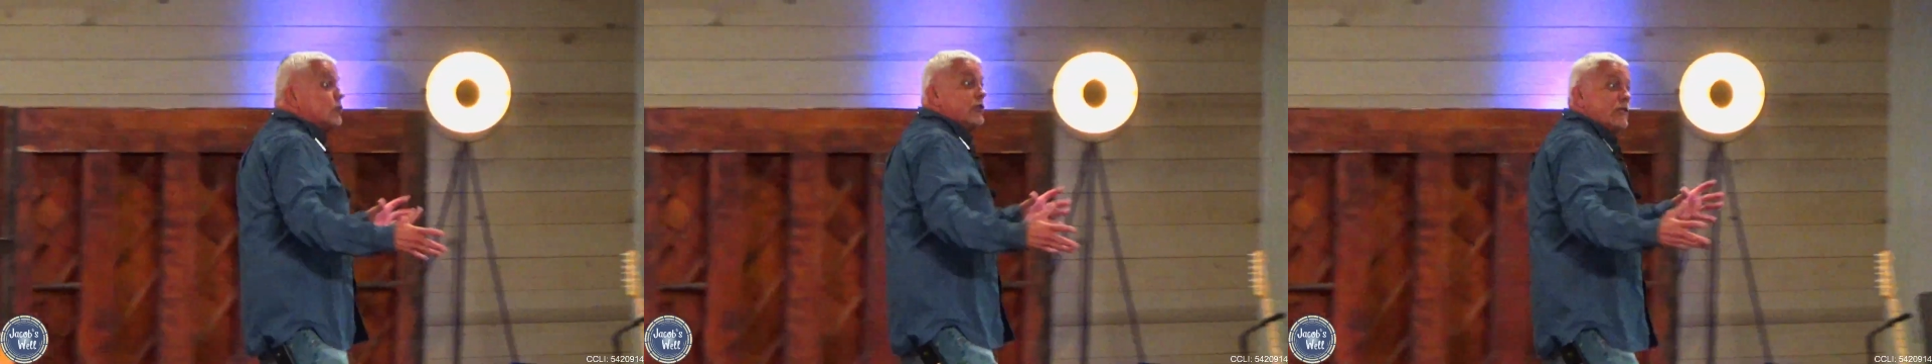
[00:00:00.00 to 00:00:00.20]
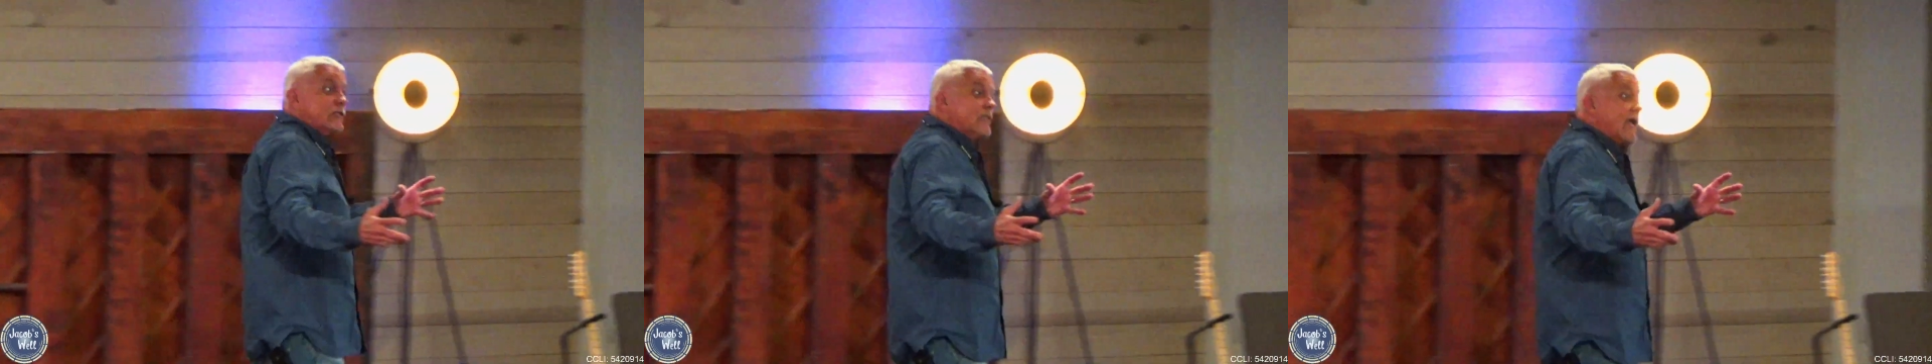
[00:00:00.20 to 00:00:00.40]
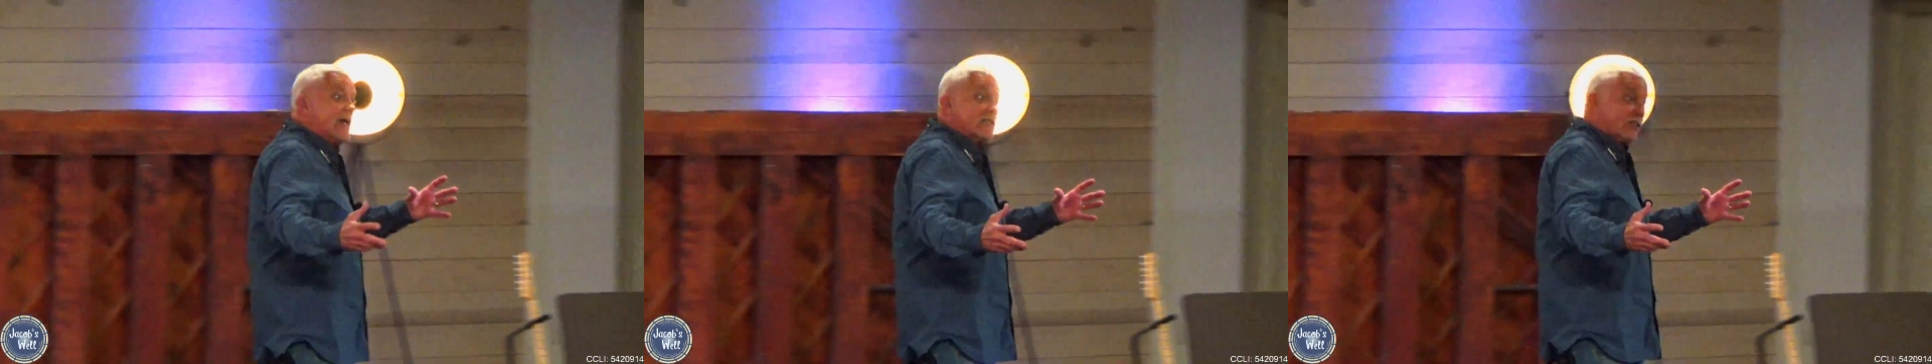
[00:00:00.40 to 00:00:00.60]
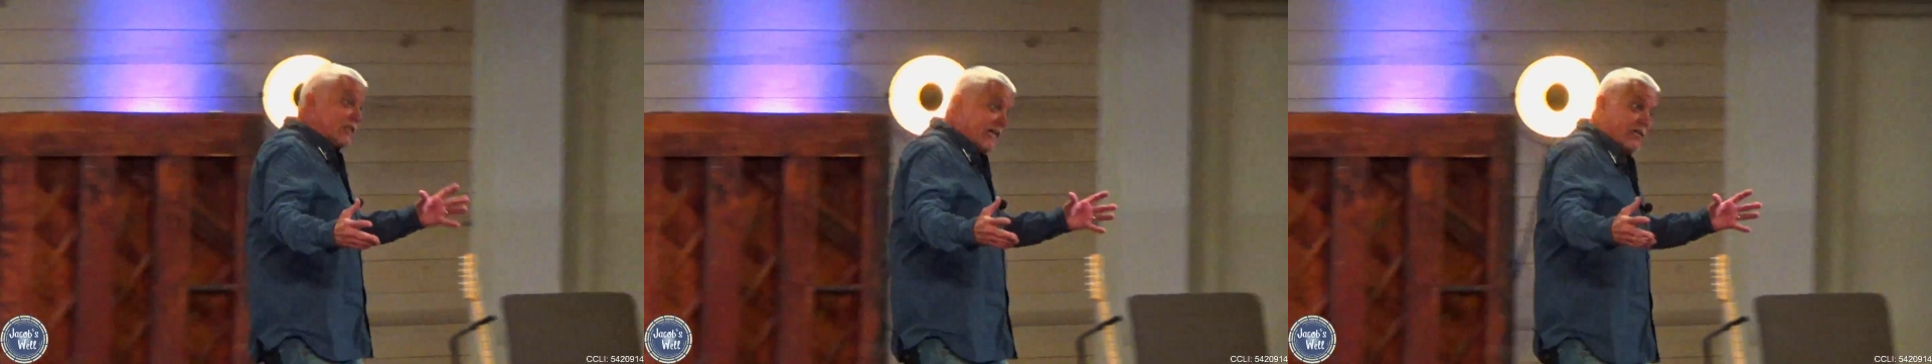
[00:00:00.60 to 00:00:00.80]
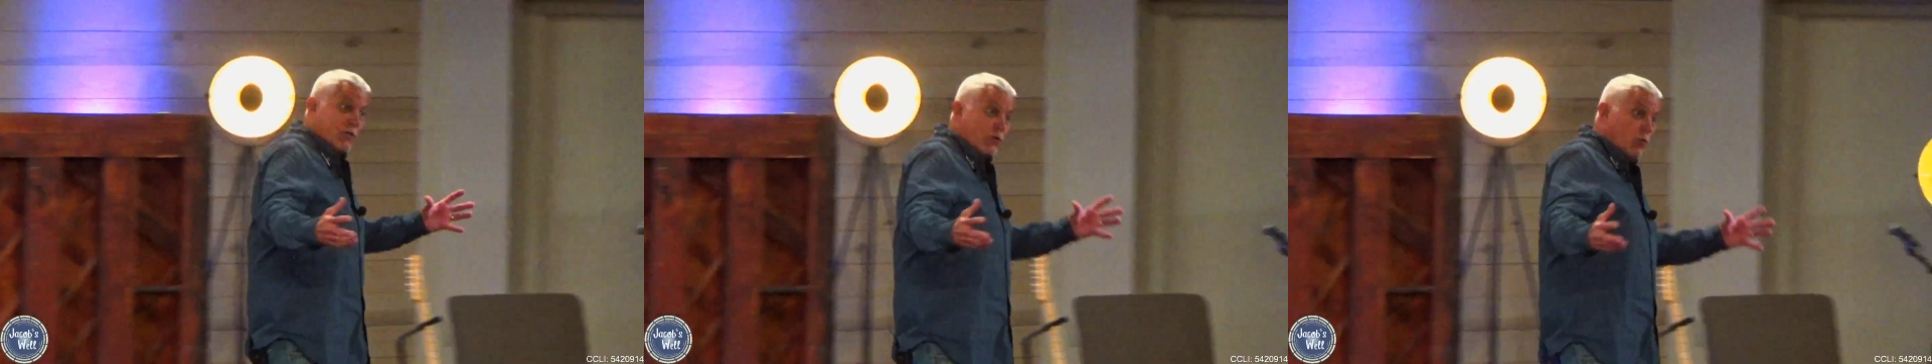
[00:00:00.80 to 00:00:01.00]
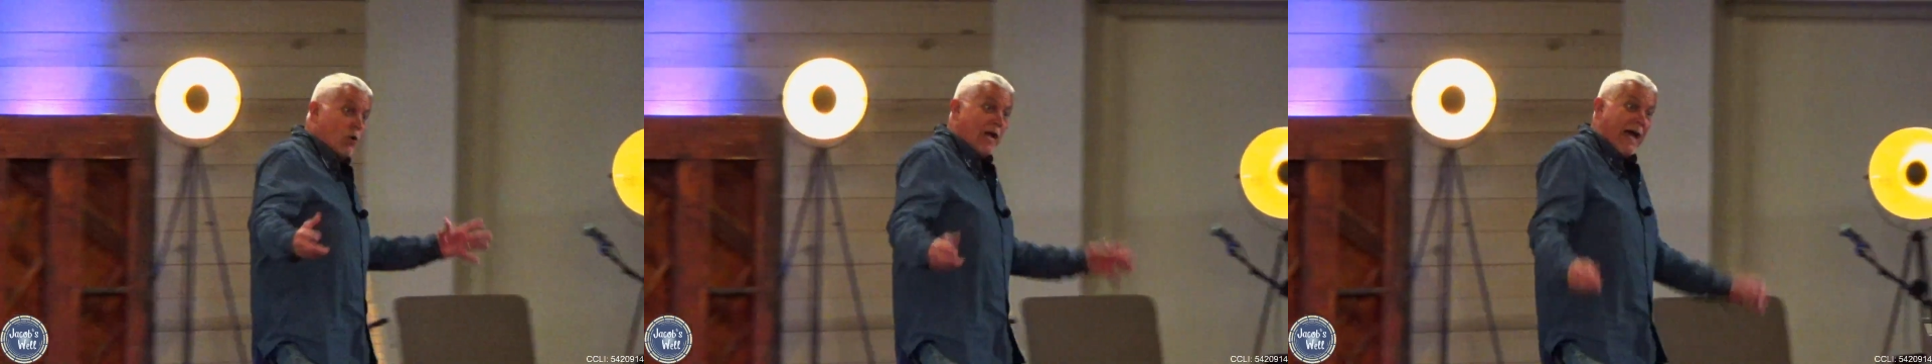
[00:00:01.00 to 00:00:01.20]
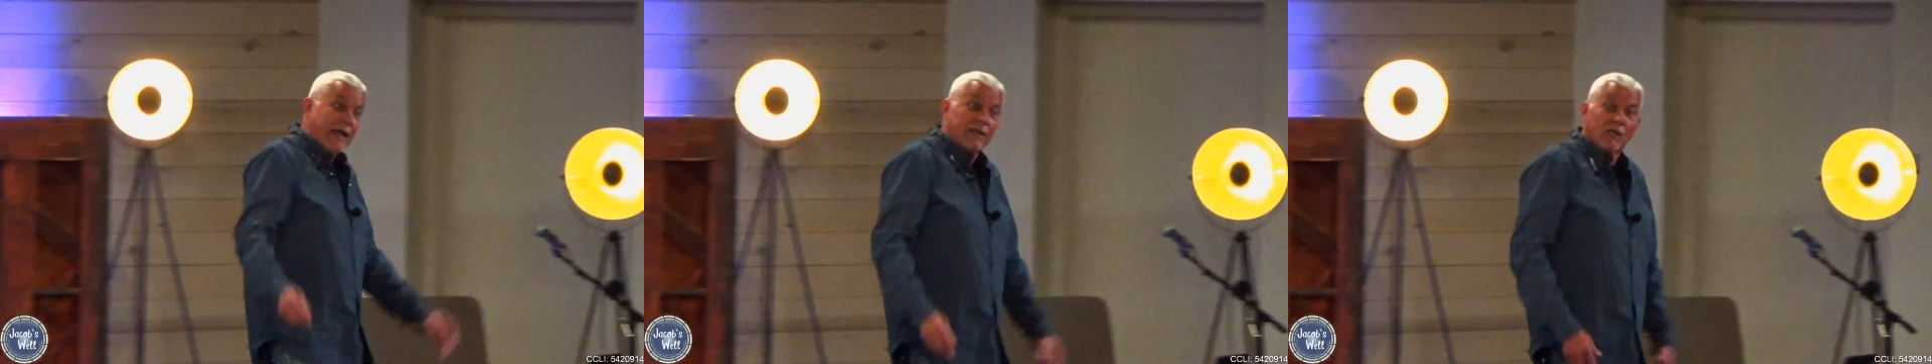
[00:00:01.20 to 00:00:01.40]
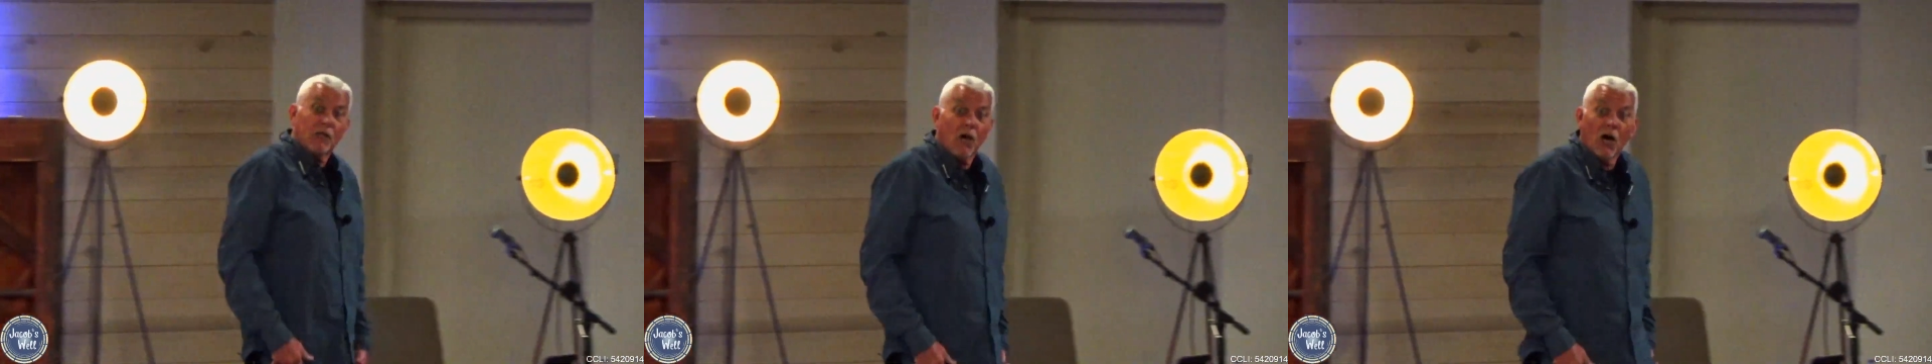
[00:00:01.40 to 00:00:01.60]
This ain't sensual kind
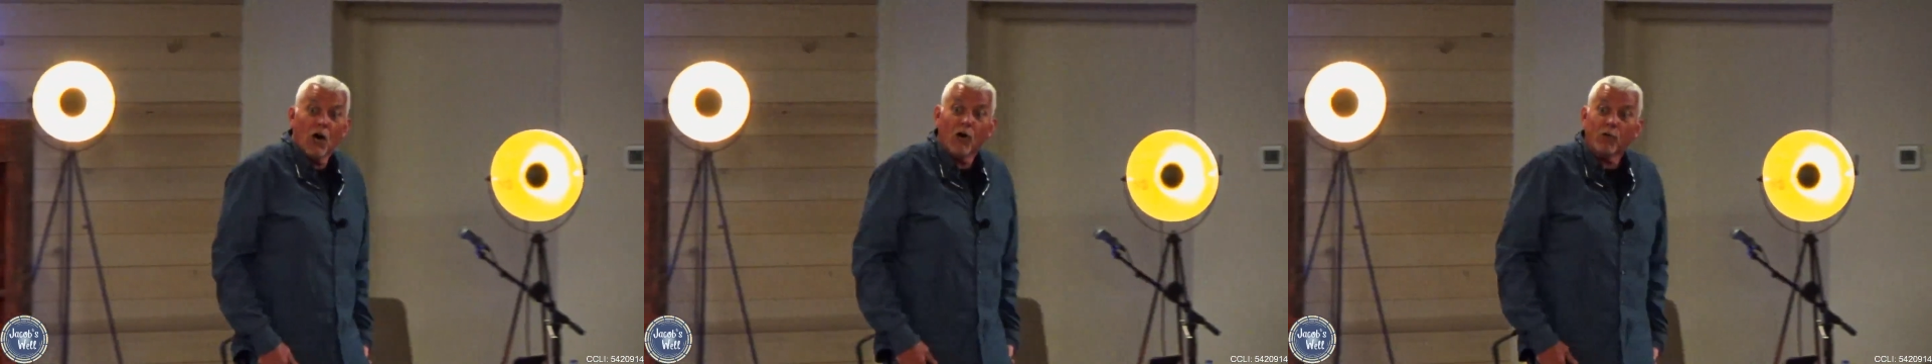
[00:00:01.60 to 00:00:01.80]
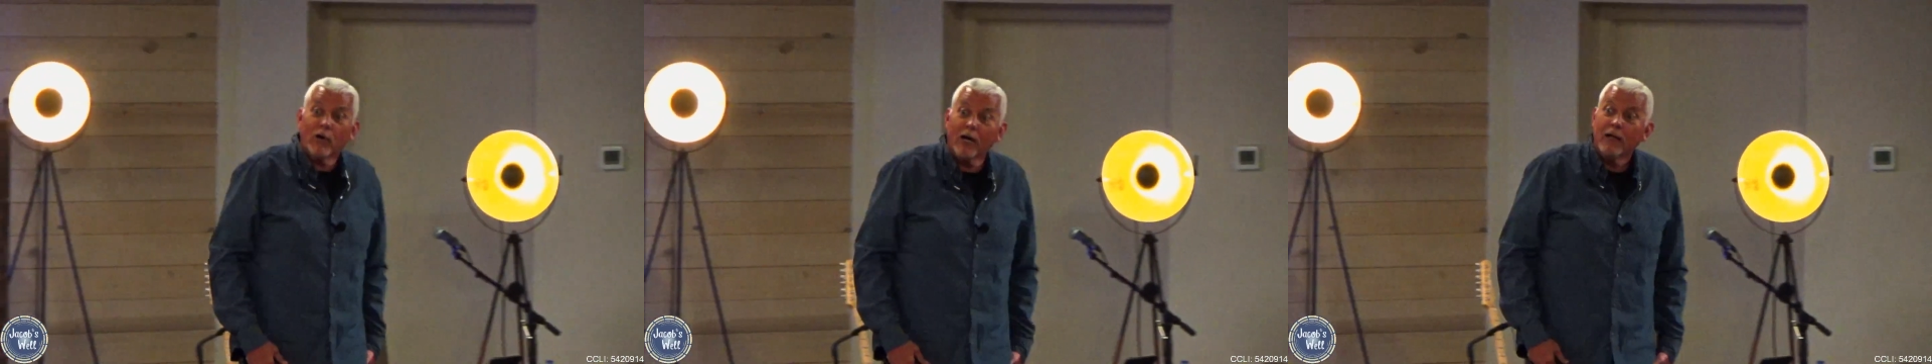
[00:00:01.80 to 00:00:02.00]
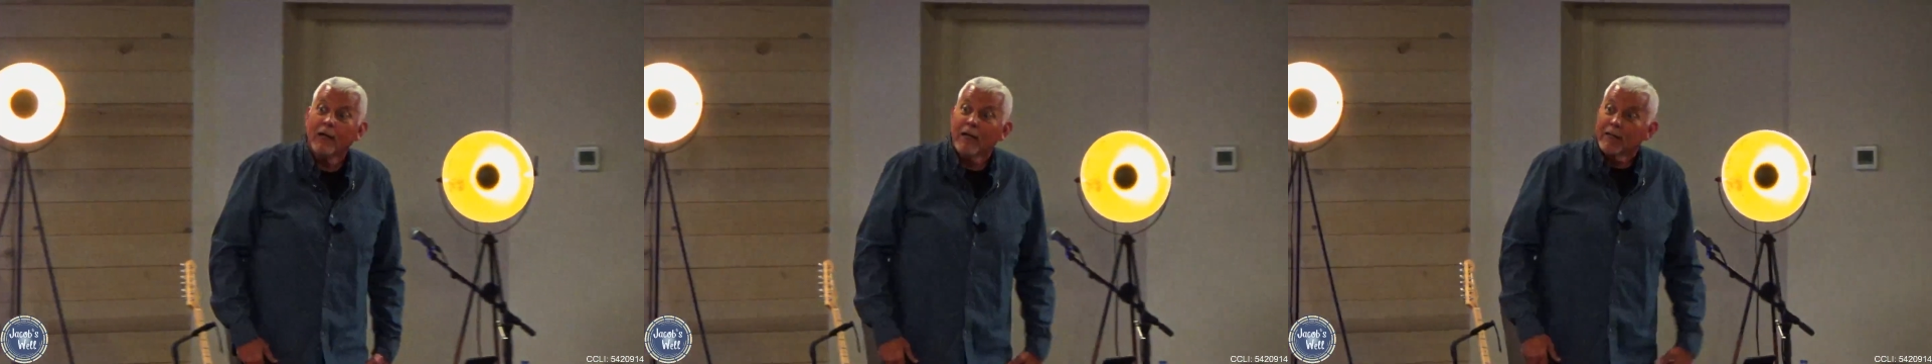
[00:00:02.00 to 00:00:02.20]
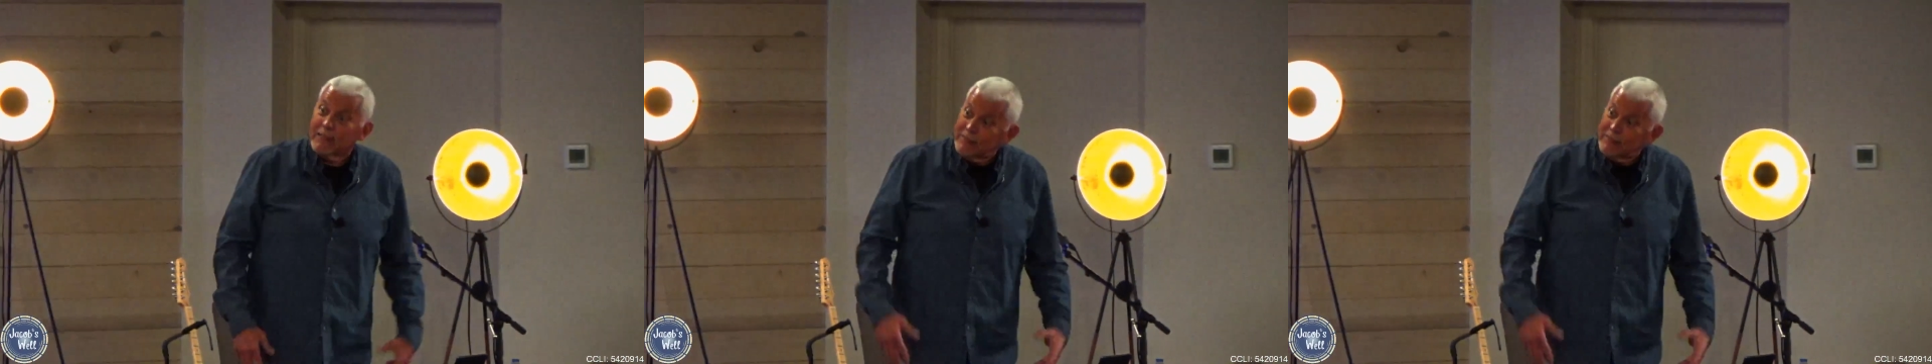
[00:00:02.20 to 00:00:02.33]
of love. This